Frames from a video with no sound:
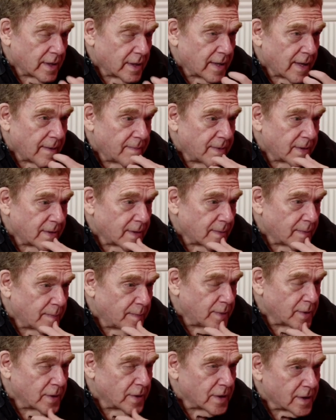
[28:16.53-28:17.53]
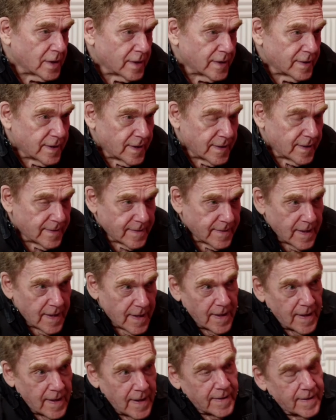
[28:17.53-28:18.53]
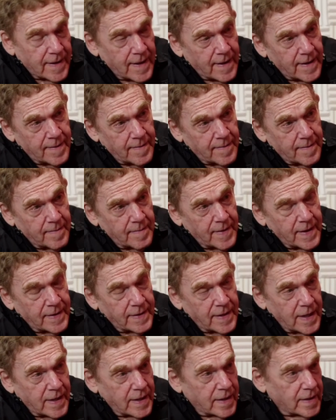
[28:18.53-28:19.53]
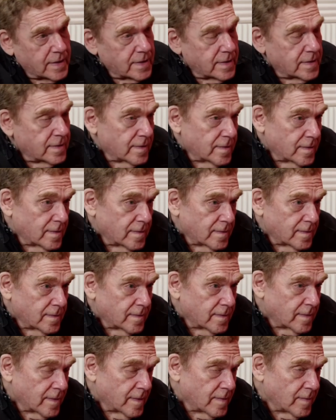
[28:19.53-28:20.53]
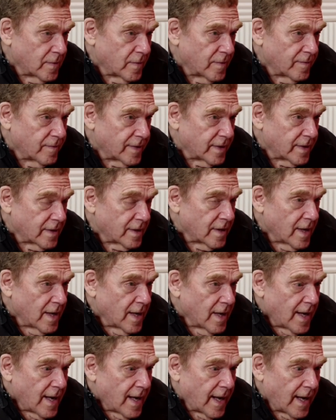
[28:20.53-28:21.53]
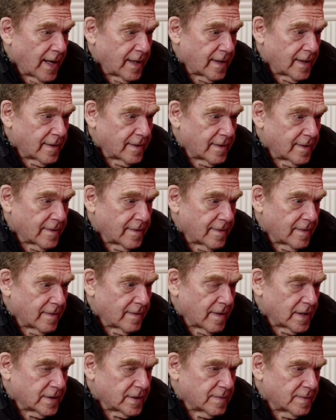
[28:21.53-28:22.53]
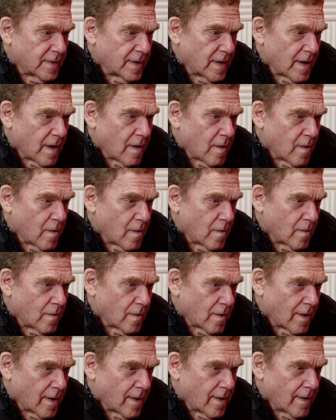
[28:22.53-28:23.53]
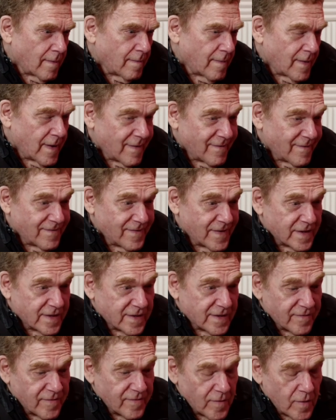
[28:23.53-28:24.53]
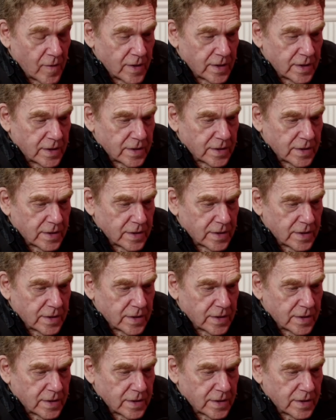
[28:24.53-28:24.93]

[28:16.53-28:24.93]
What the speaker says: It had been a book, and then they made that into the movie. And you asked me how I manifest the voice.